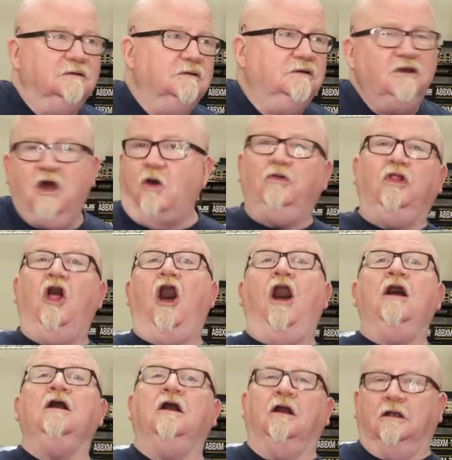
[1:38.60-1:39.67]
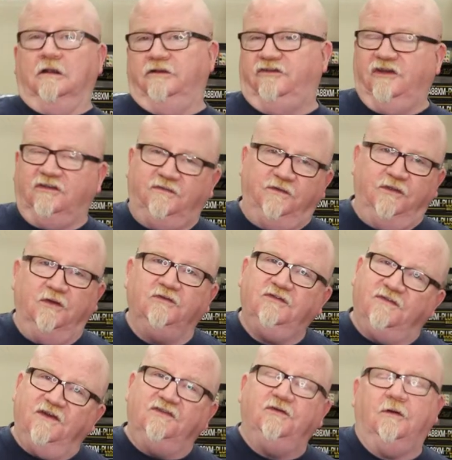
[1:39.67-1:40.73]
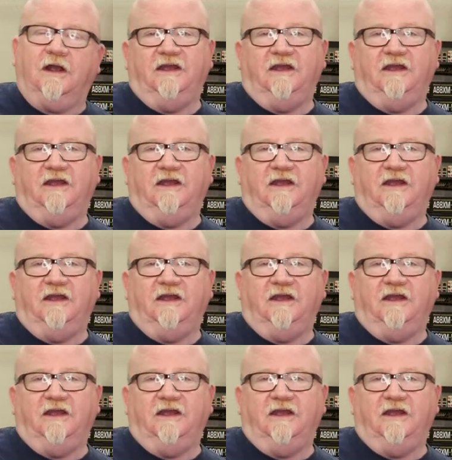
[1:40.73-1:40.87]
no longer just for those of us who are